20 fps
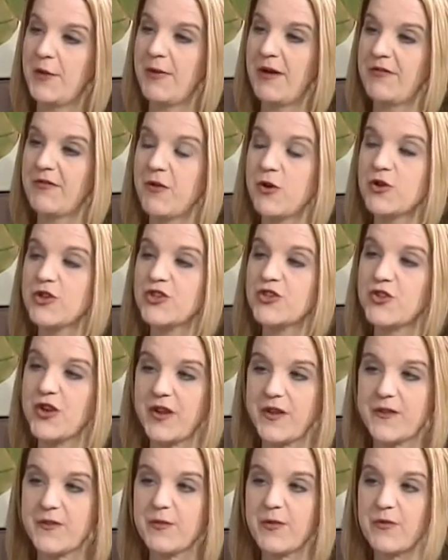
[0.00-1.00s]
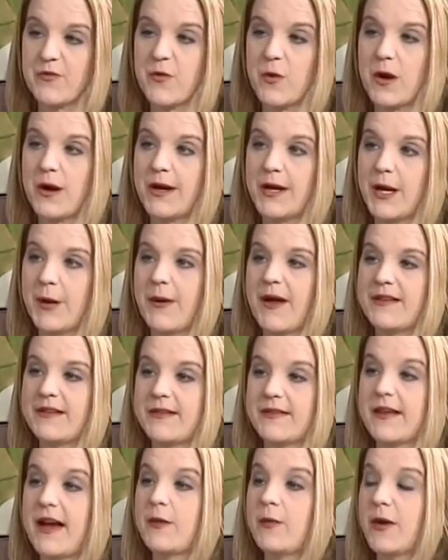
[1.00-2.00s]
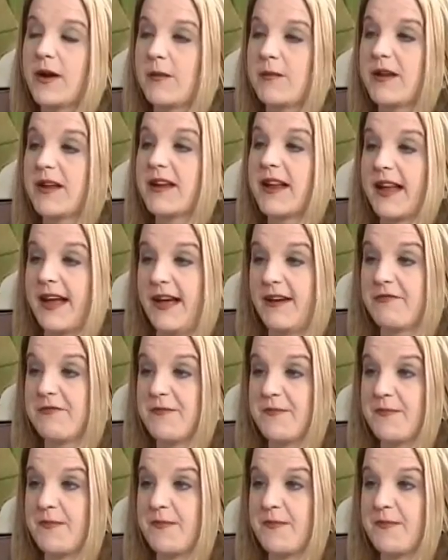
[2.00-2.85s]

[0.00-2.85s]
My first trick is before I go, I decide what I'm going to have.